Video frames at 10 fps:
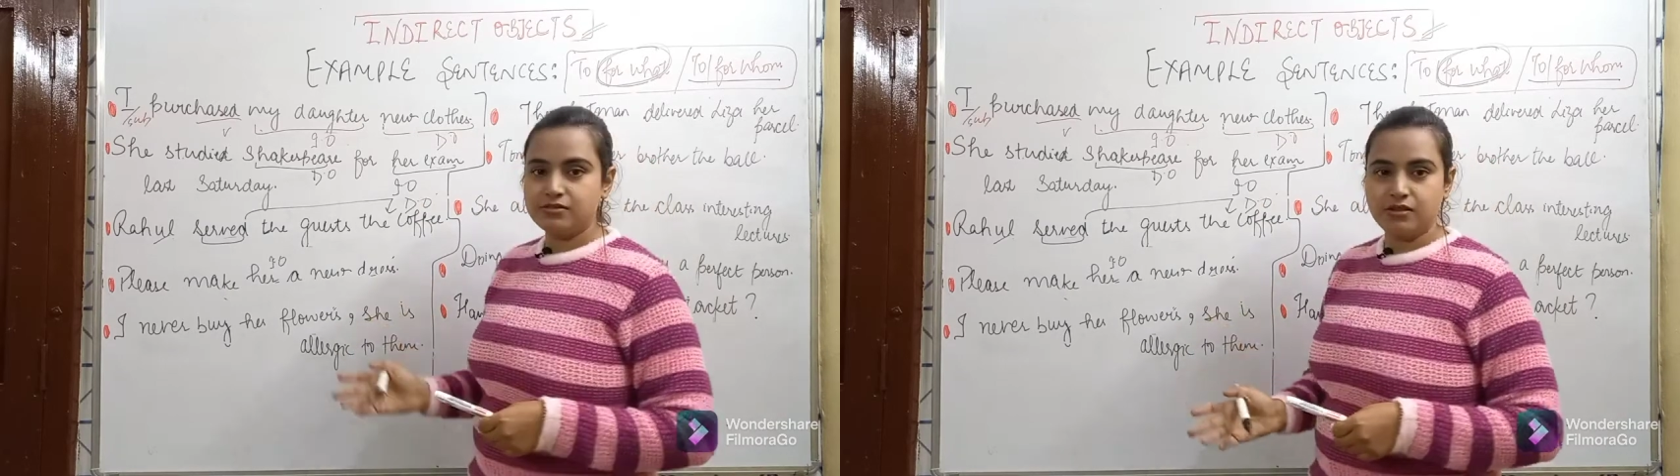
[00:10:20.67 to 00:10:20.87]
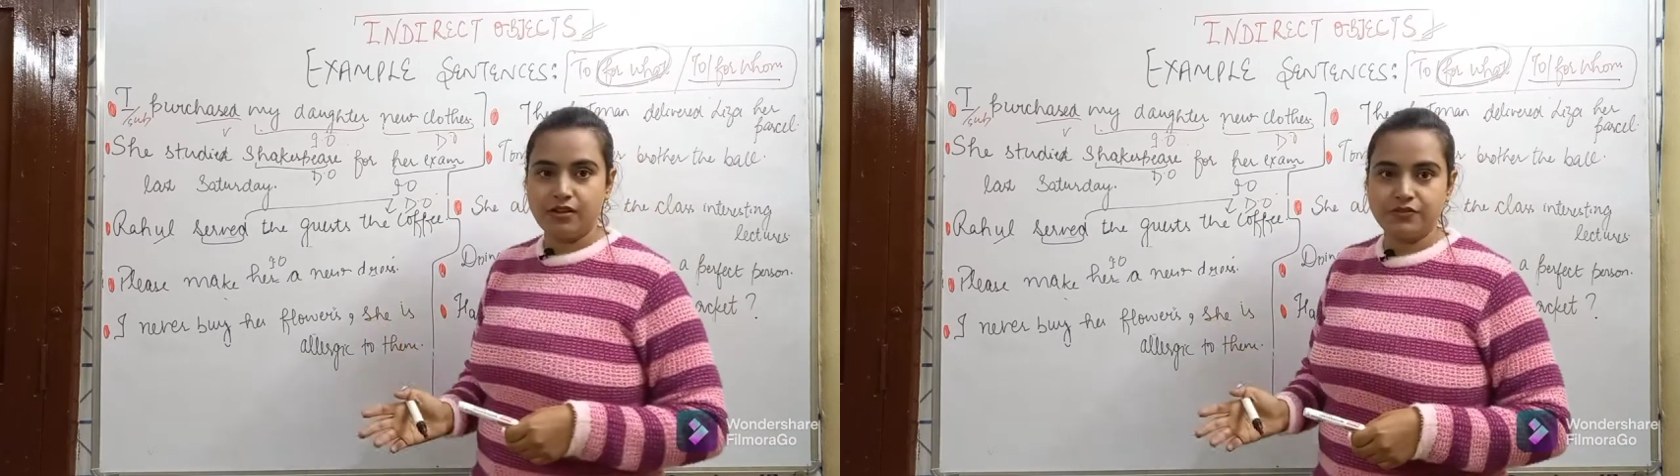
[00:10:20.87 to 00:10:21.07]

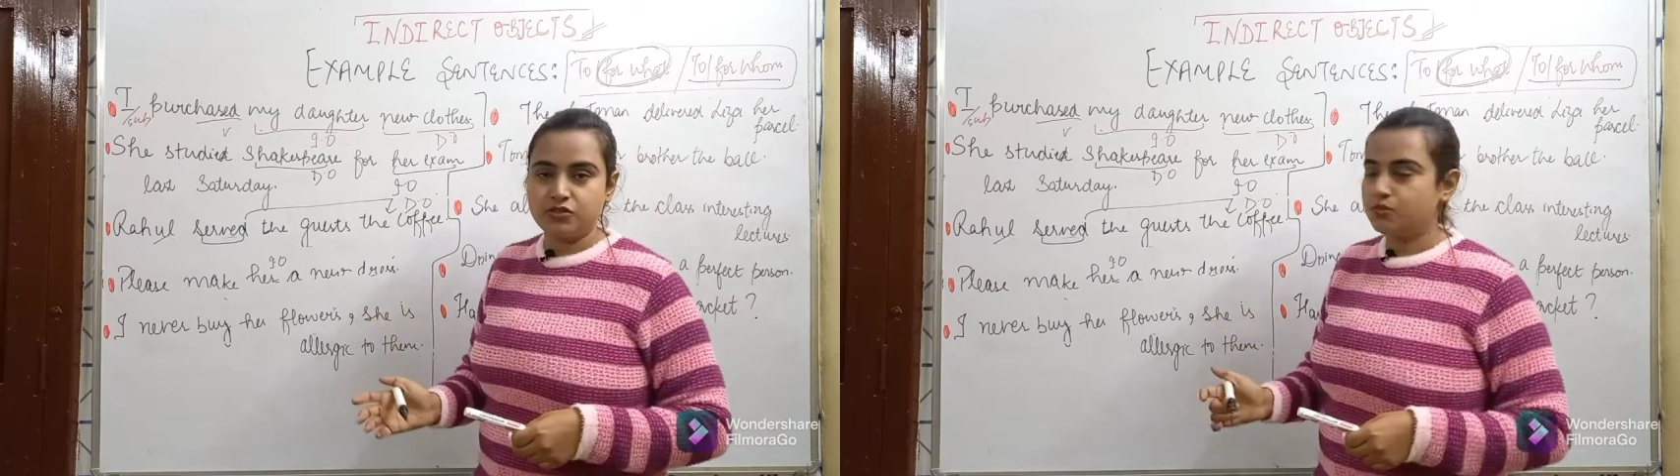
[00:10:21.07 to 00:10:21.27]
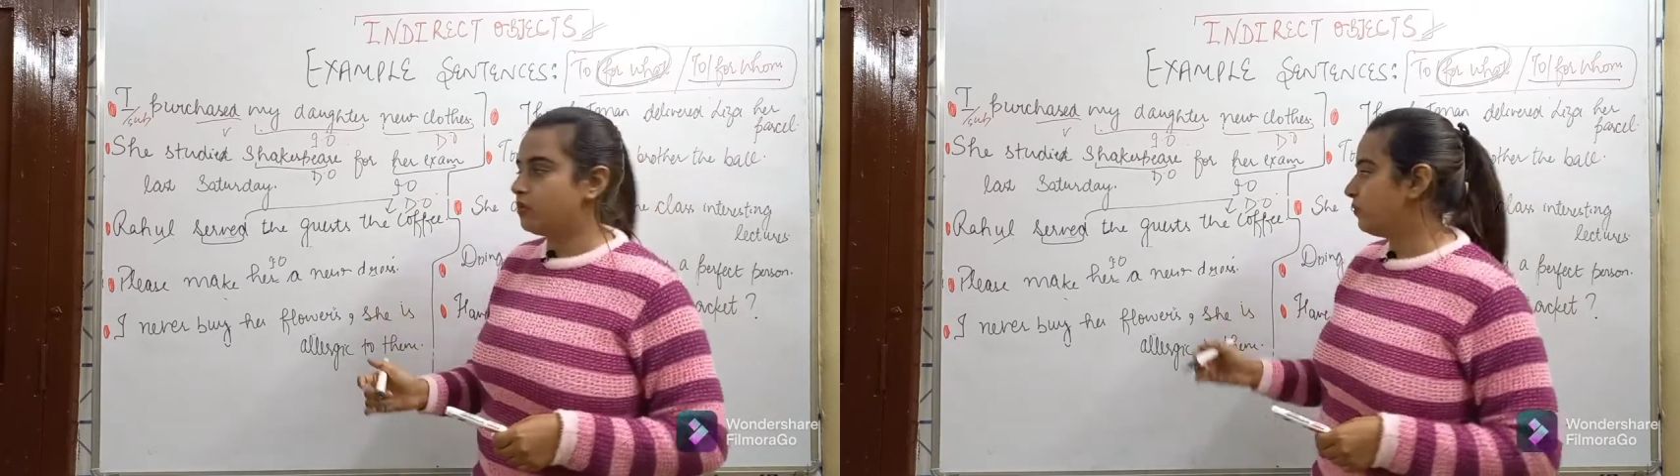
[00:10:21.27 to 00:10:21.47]

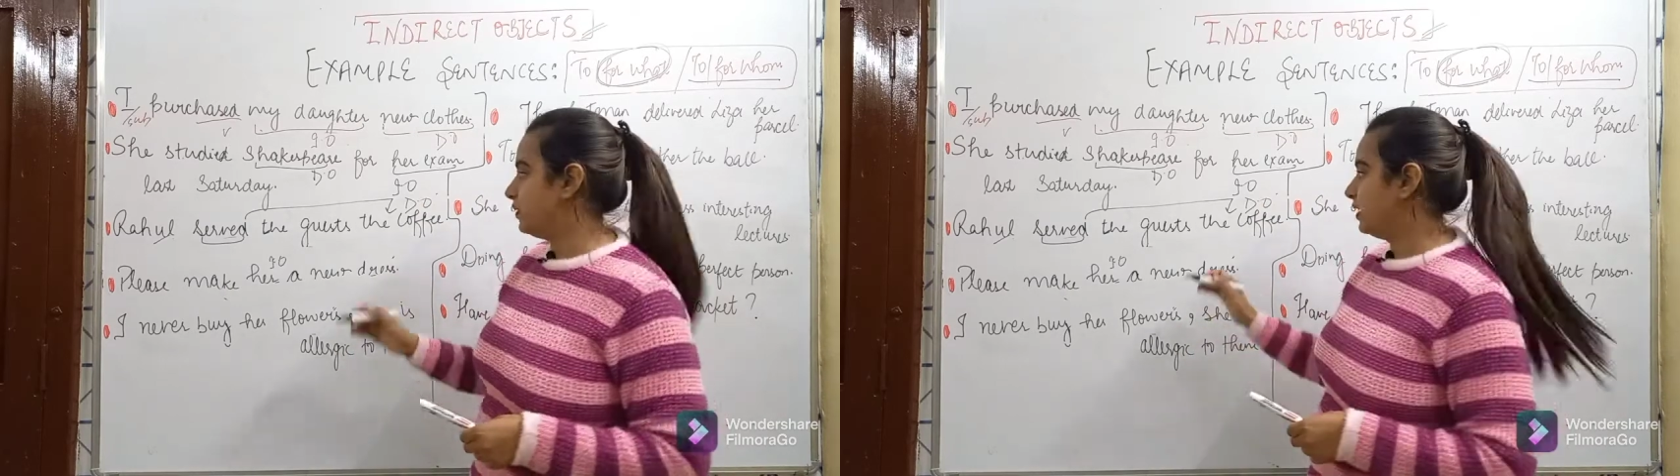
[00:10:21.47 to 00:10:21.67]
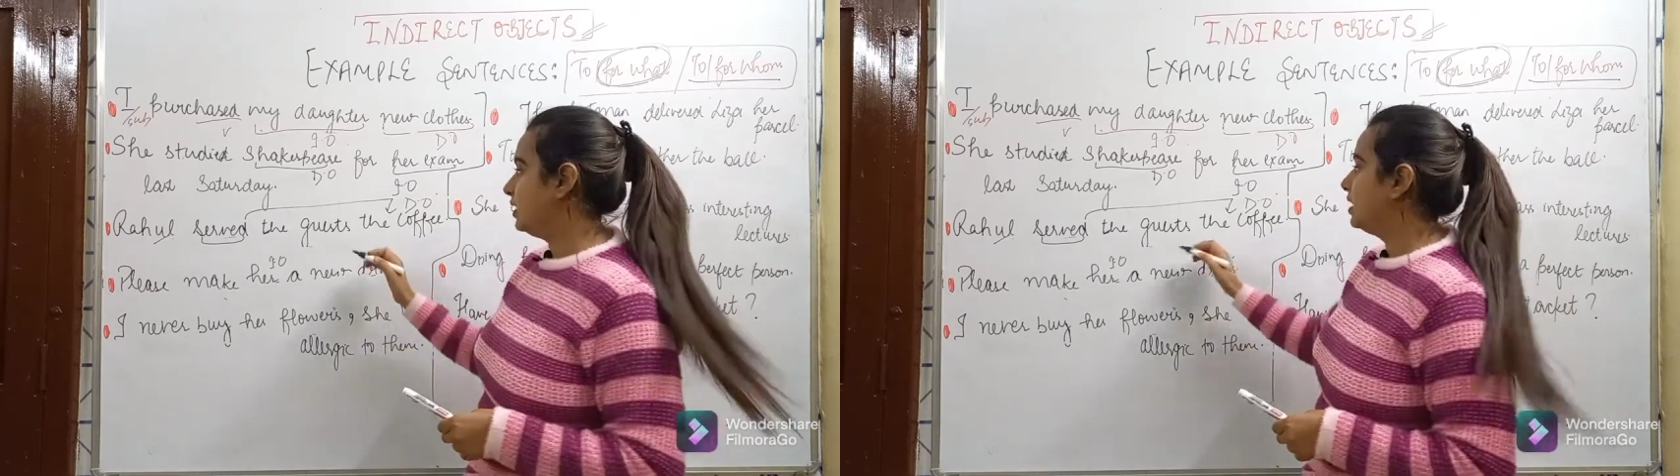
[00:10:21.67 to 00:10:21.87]
served
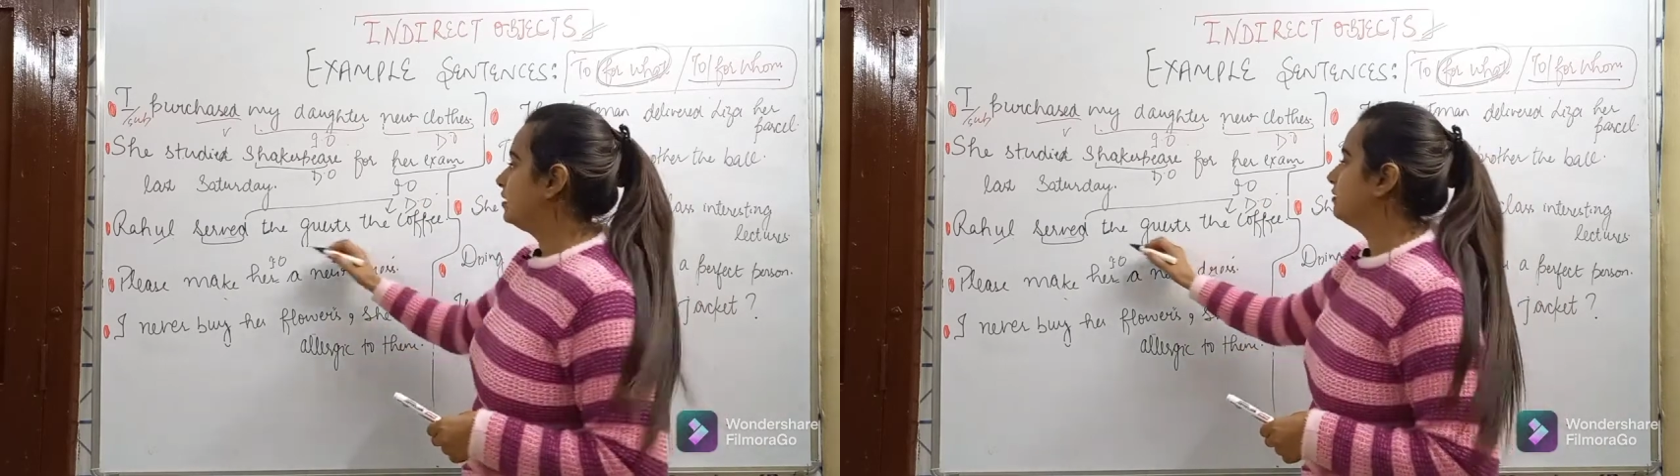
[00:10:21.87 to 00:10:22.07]
coffee?